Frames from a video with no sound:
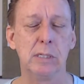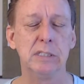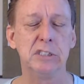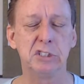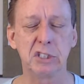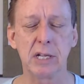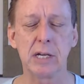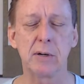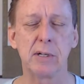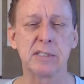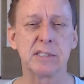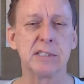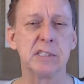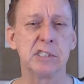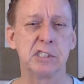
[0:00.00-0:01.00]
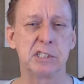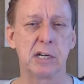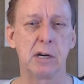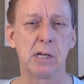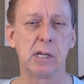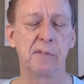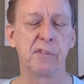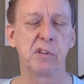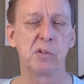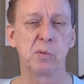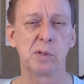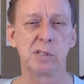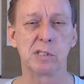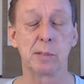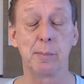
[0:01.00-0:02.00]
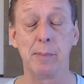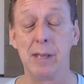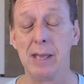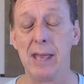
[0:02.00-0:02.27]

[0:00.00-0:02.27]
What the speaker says: generous in the sharing of this wisdom